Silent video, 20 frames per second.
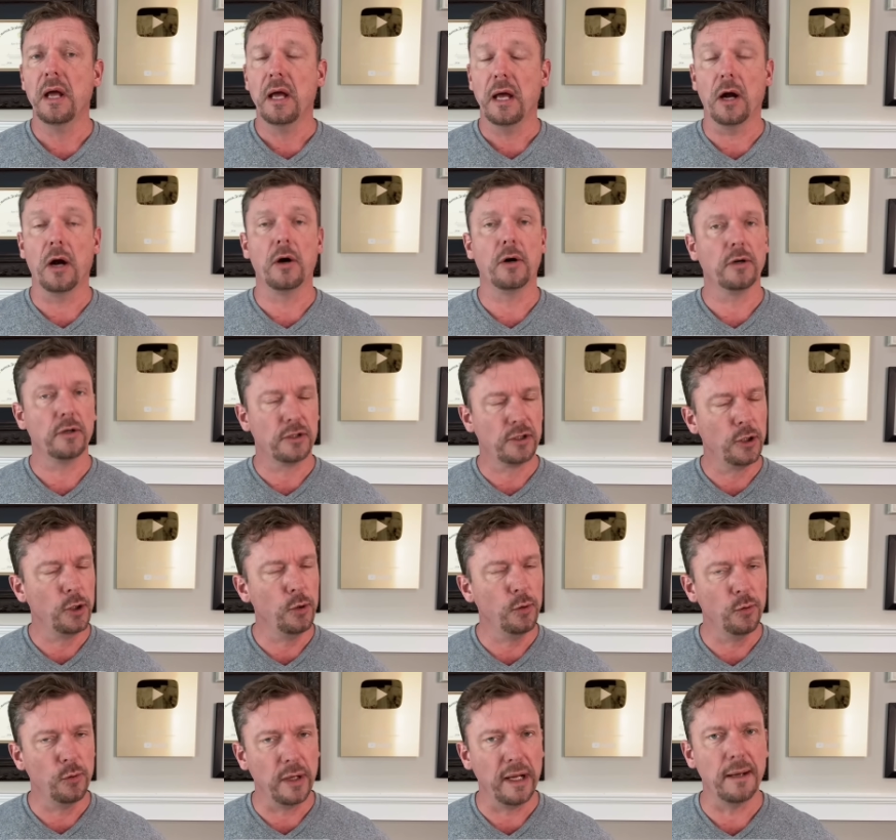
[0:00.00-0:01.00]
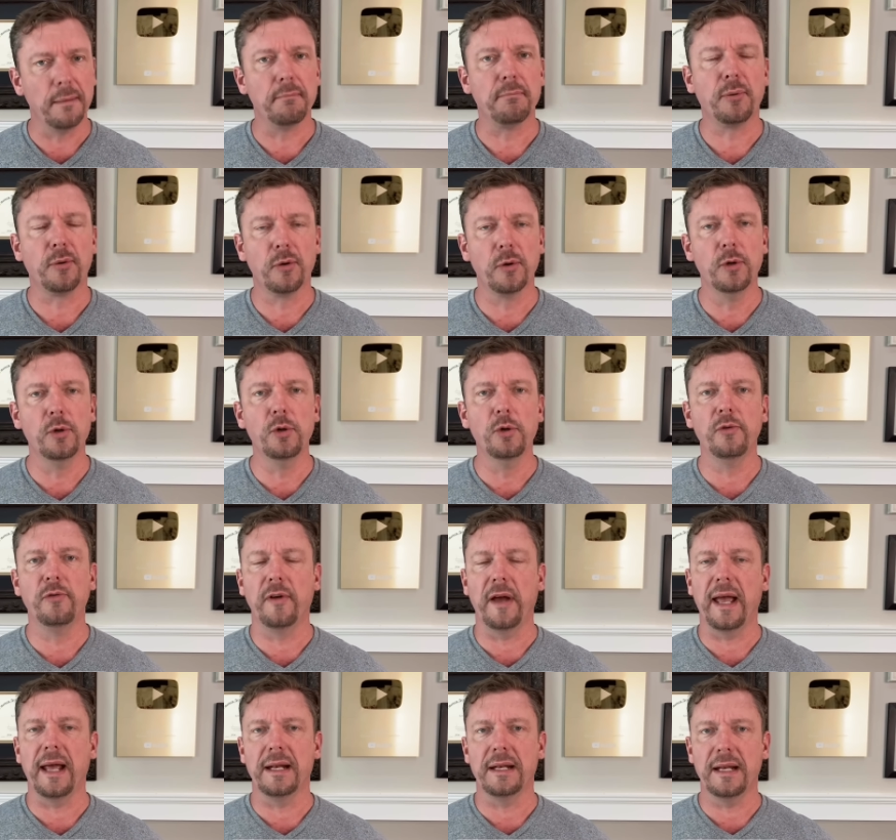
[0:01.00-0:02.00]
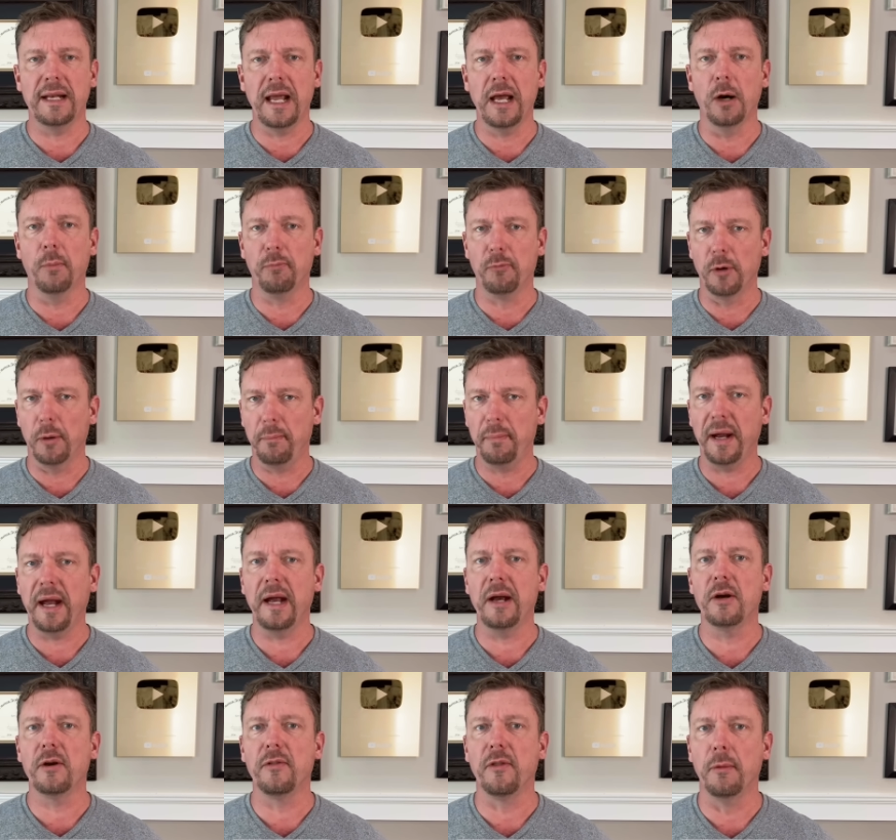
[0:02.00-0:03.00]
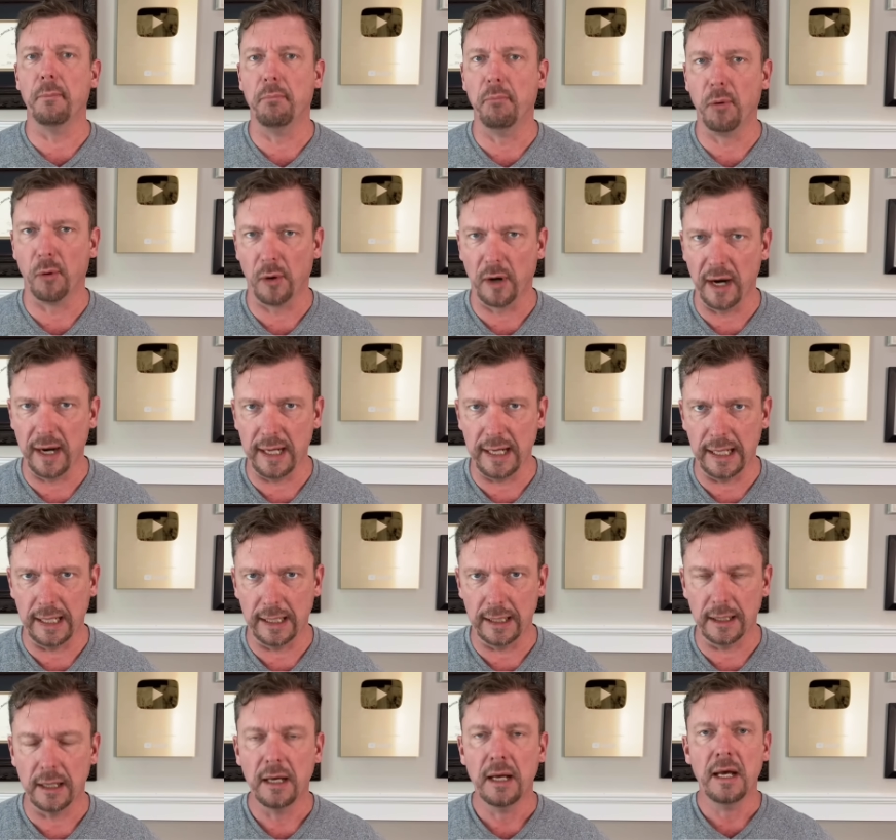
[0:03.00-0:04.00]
or to improve and help repair the brain.